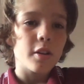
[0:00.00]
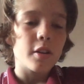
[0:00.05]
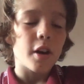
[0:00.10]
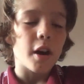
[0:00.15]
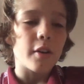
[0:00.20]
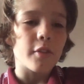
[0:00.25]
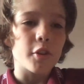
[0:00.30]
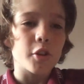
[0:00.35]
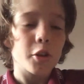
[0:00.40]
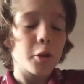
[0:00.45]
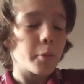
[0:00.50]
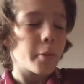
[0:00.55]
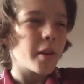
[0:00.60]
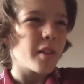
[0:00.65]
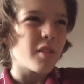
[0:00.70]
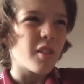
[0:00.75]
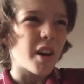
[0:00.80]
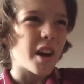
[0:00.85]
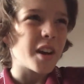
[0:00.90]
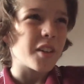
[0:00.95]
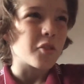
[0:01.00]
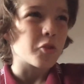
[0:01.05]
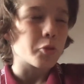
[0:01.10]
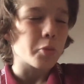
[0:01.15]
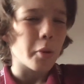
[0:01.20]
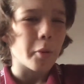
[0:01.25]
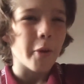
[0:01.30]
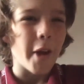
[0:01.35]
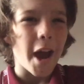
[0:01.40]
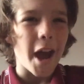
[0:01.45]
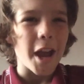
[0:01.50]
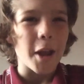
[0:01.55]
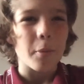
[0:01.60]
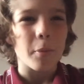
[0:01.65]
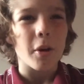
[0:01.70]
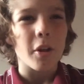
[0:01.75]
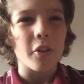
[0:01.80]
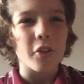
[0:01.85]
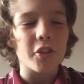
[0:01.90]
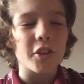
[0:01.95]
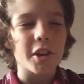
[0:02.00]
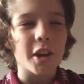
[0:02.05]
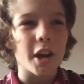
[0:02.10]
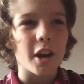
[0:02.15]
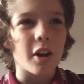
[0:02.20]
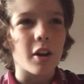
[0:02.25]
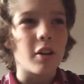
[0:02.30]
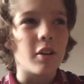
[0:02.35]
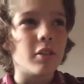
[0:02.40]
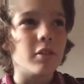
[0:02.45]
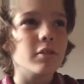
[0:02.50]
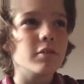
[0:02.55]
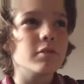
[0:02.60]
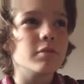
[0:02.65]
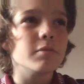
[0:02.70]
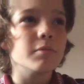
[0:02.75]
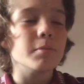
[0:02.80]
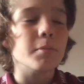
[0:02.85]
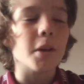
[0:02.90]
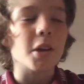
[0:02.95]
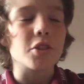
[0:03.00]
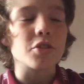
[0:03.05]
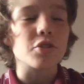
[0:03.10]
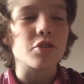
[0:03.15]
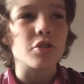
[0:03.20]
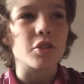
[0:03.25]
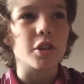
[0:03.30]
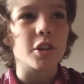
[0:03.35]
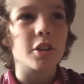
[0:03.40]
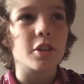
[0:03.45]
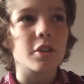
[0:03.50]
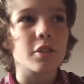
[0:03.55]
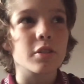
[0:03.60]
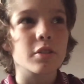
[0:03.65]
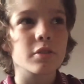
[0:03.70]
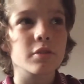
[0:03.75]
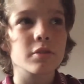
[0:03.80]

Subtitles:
I've only been riding for probably 8 months now. Best trick.